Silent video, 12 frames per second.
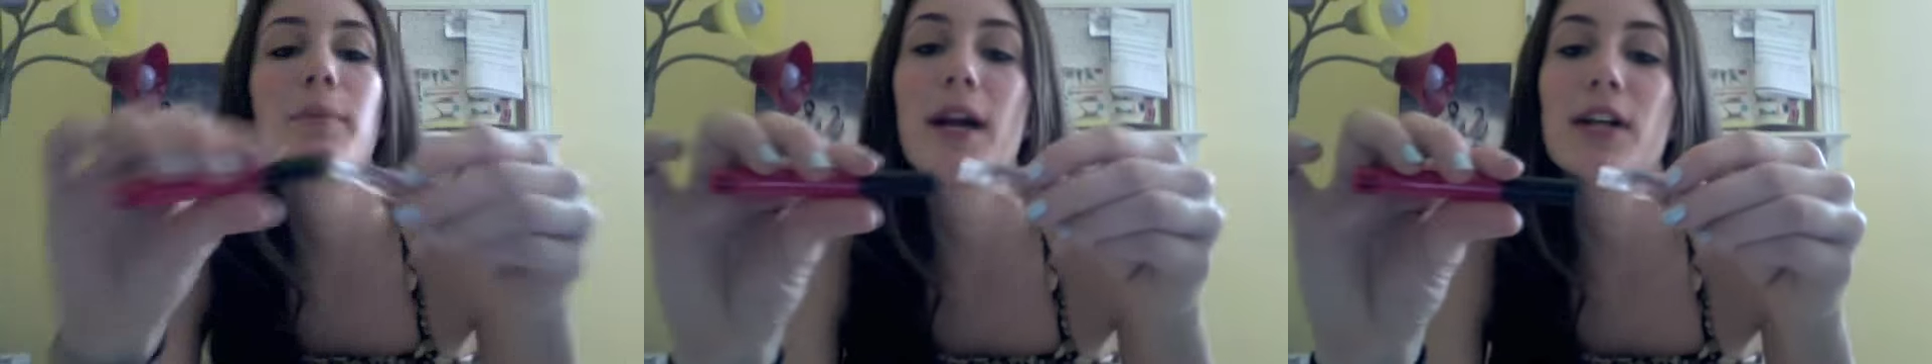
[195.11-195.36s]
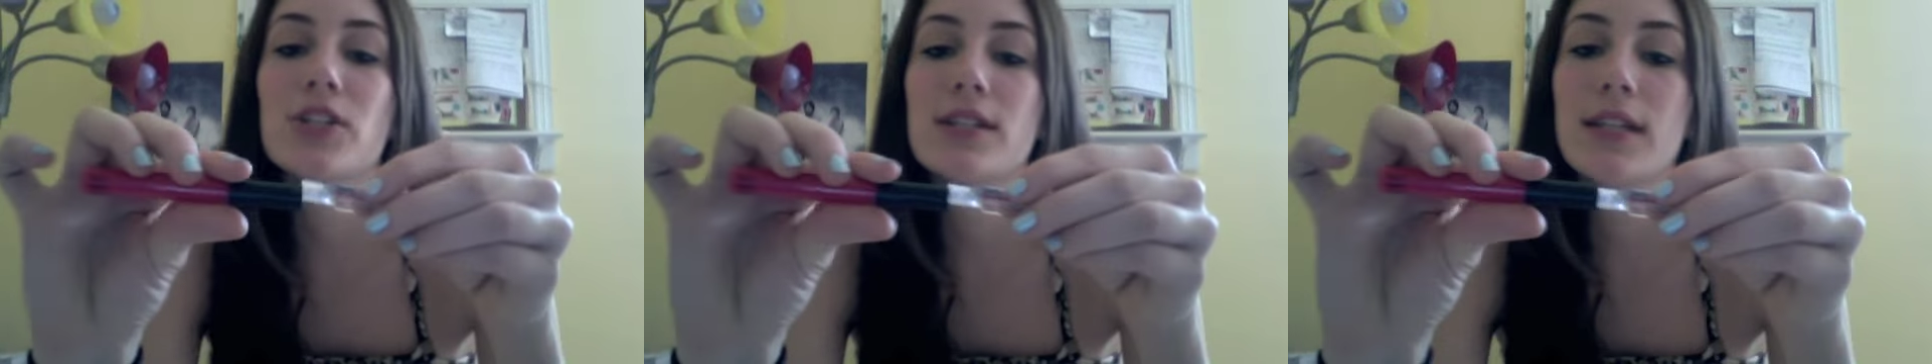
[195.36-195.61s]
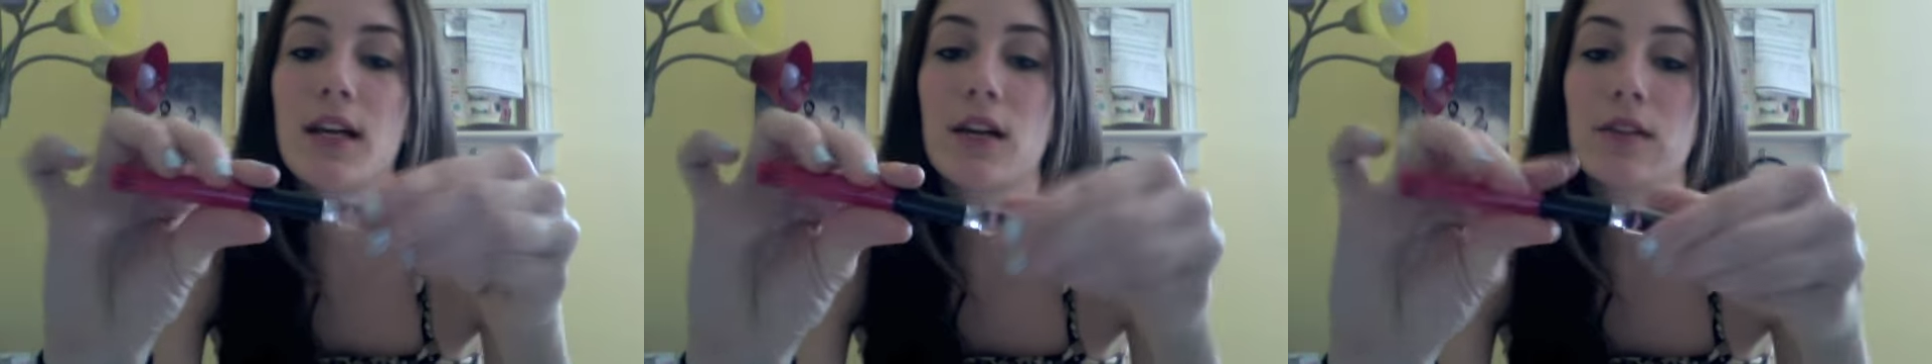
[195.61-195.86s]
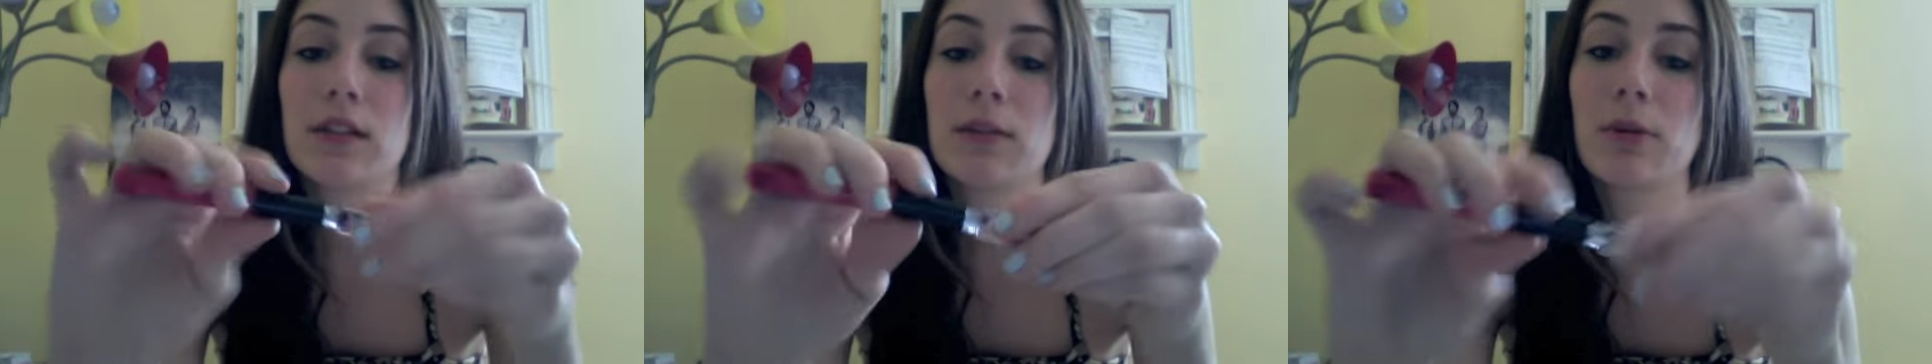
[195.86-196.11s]
But I just like it on
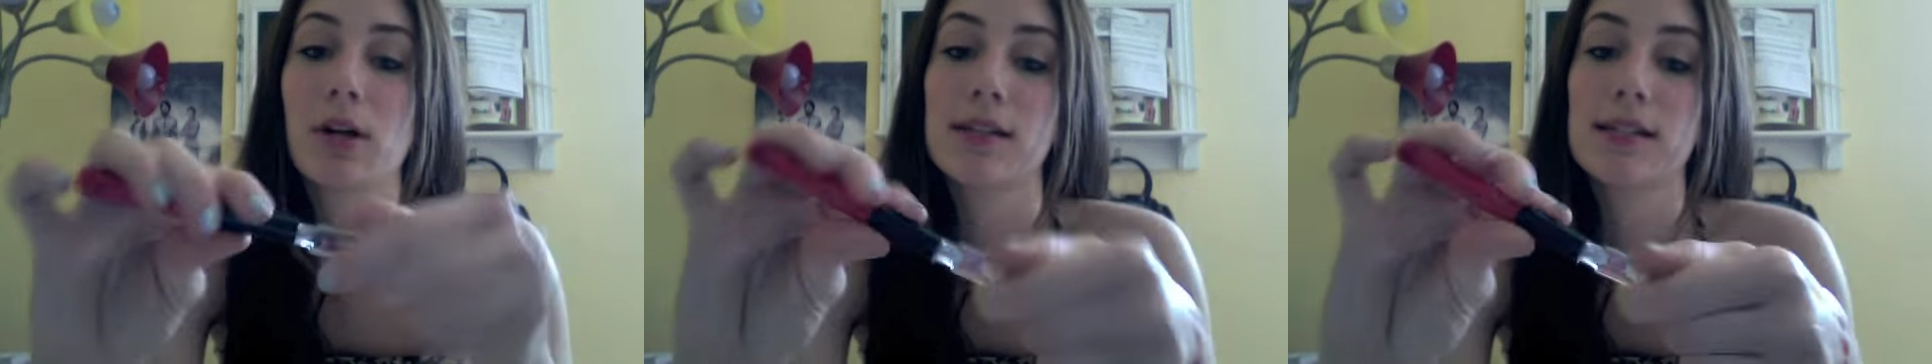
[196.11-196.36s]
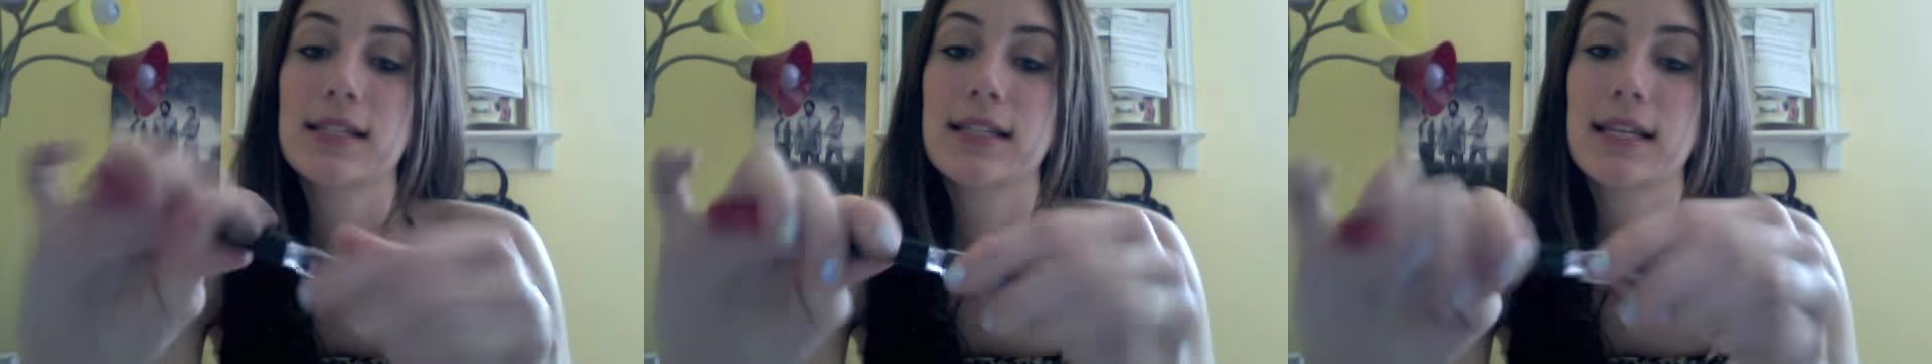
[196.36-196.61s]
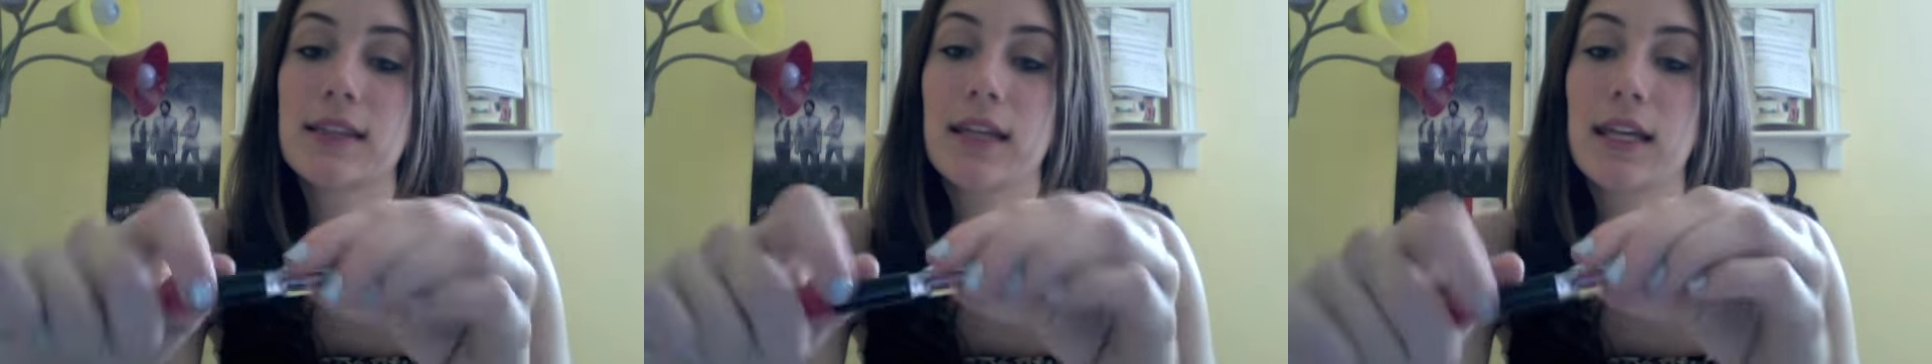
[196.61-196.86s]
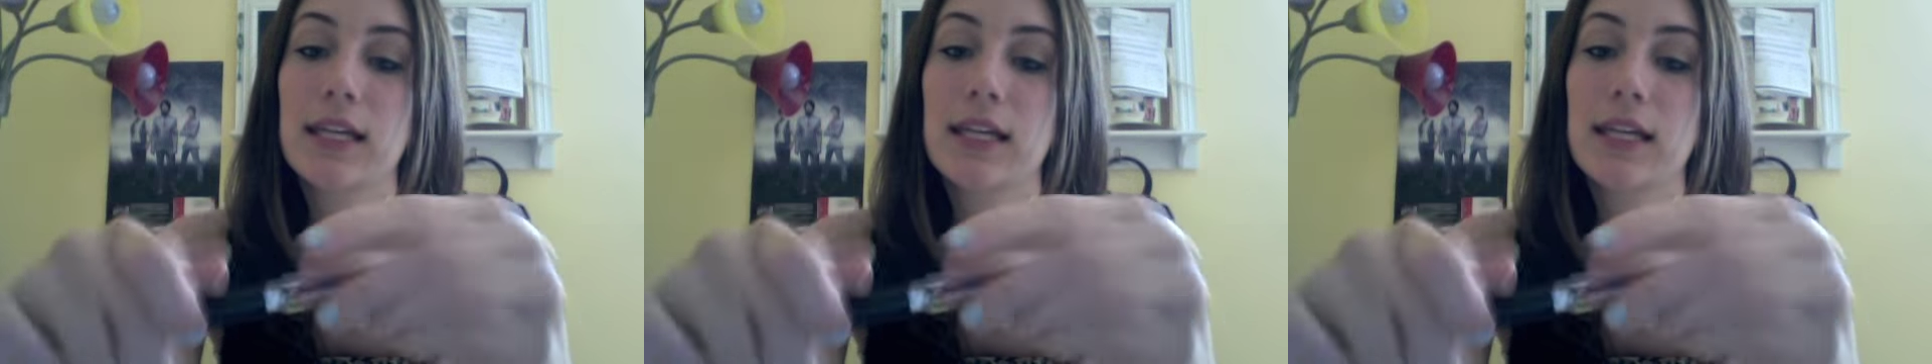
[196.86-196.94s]
the lip gloss because I think